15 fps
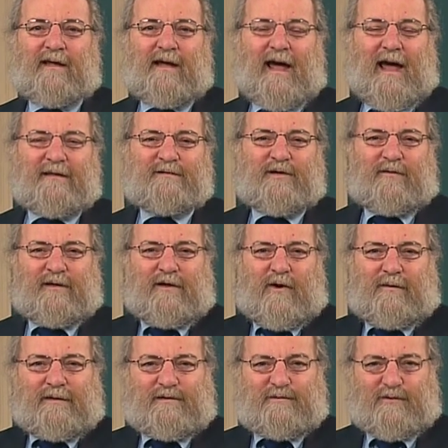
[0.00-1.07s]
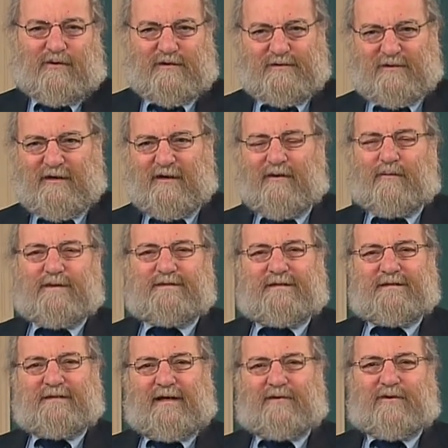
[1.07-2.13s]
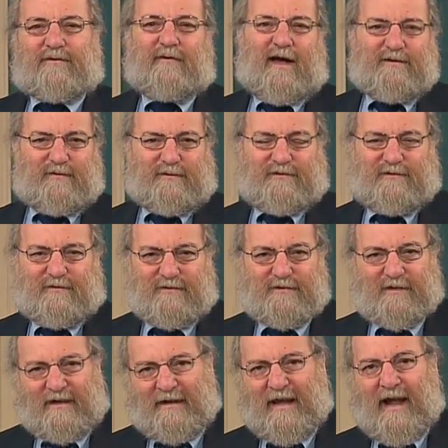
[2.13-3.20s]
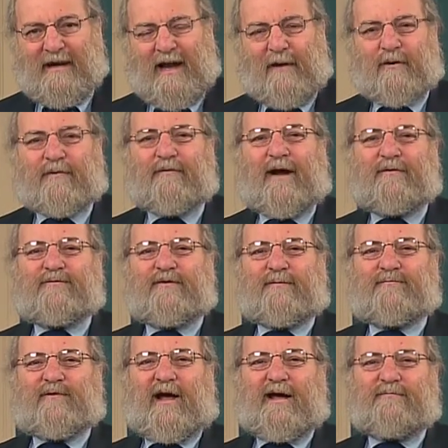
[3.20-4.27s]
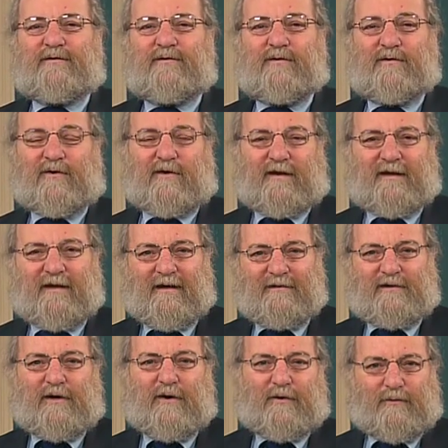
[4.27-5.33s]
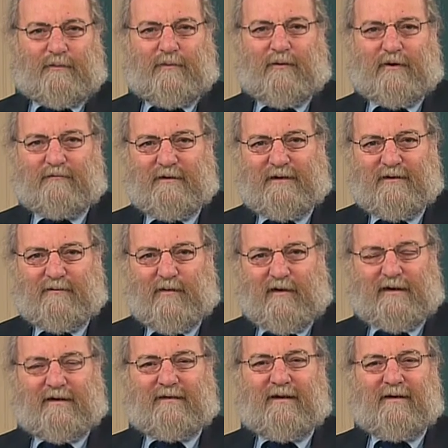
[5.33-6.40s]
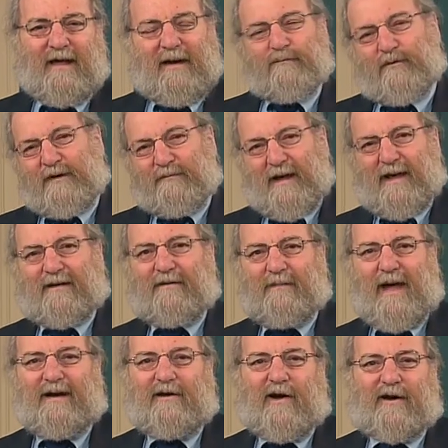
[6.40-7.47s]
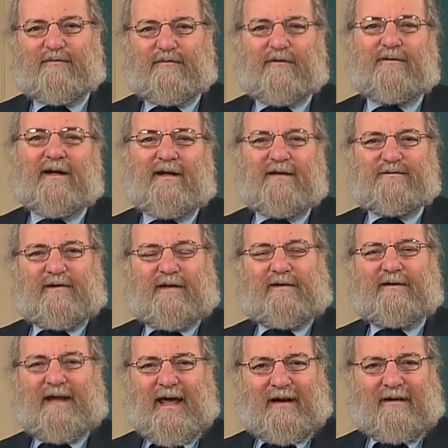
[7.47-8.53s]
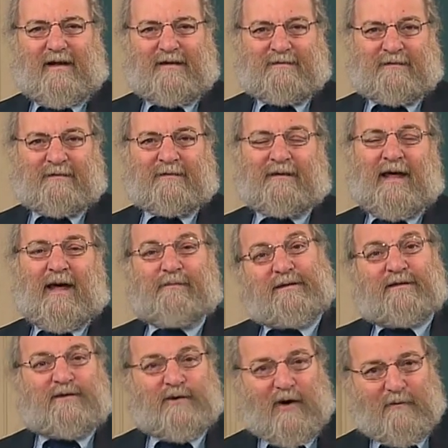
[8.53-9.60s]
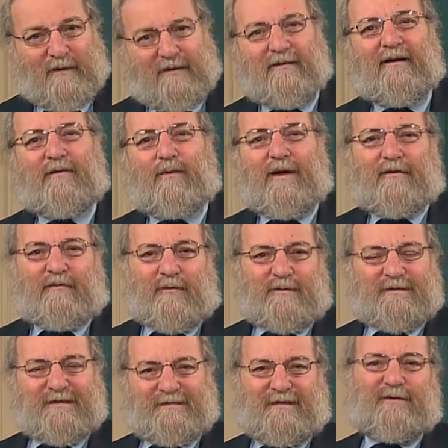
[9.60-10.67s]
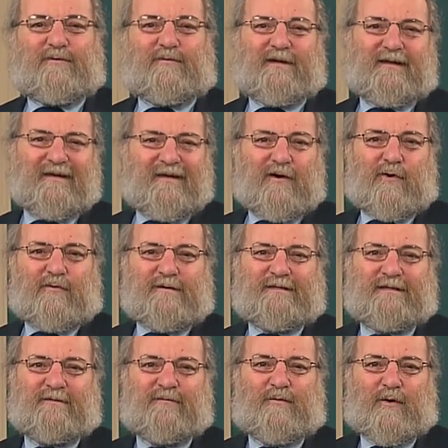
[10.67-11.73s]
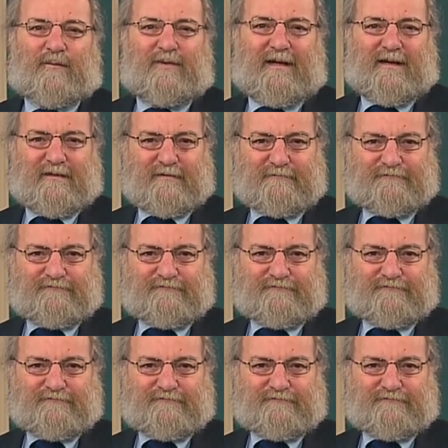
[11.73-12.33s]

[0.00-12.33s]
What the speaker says: And so the only source was to send her graduate students on an 8-hour round-trip drive to New York to go to a Puerto Rican market and bring back a manioc root so they could analyze it in the lab and determine whether it was a C3 or a C4 plant.